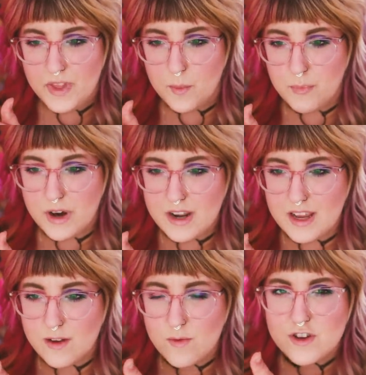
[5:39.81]
but
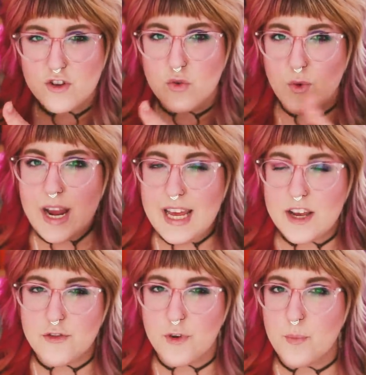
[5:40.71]
it was a
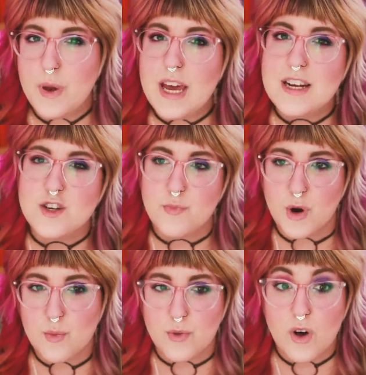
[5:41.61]
gradient from pink to
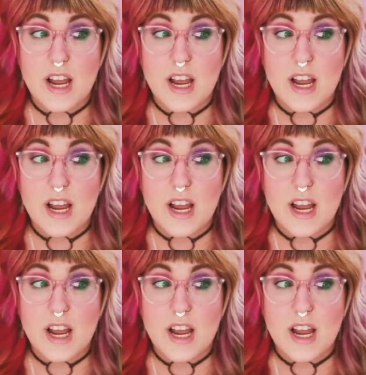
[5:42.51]
purple.